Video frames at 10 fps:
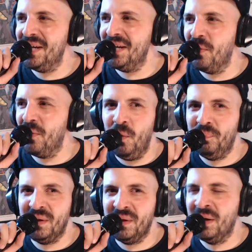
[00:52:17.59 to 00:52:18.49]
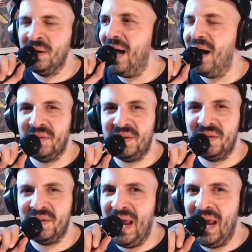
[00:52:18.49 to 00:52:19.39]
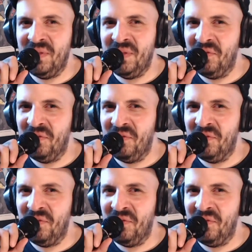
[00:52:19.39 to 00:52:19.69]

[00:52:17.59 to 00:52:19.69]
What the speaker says: 16-year-old goths